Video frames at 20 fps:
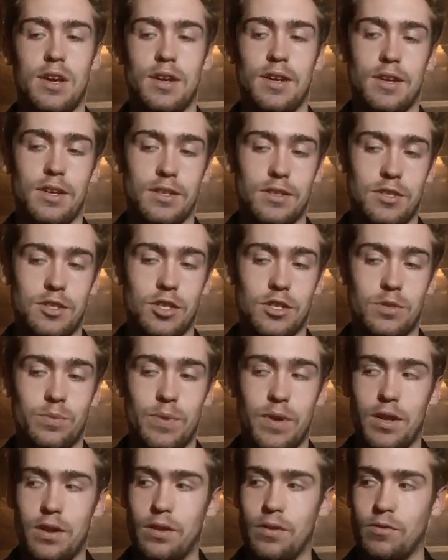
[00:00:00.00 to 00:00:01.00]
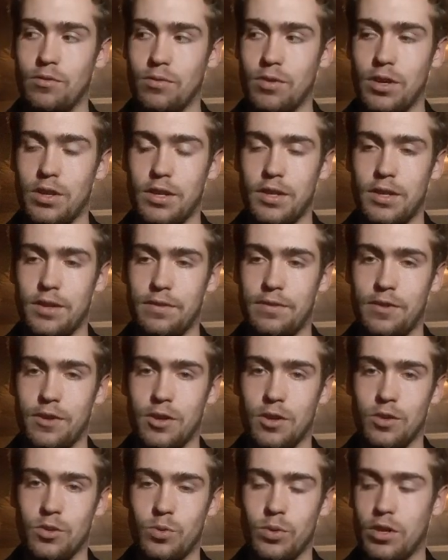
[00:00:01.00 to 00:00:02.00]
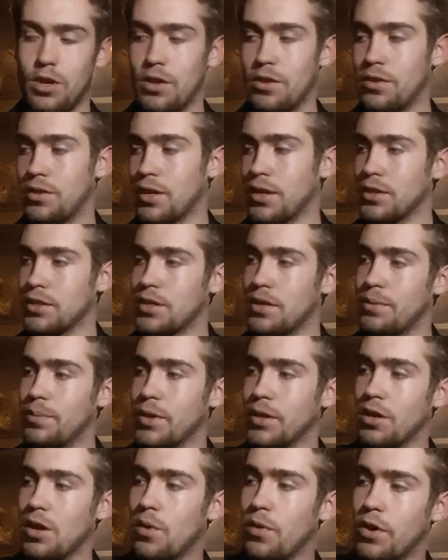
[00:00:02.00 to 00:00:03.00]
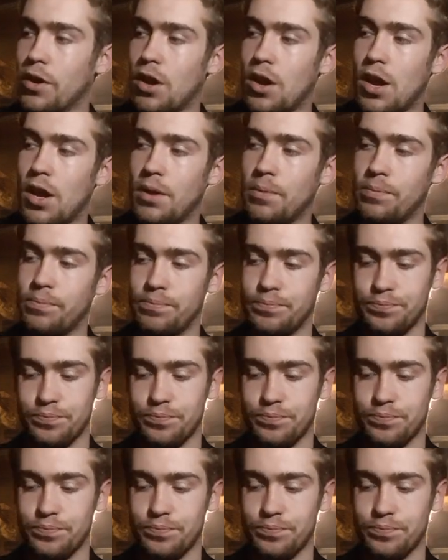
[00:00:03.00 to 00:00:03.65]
It's just been really difficult with all the things that have been going on.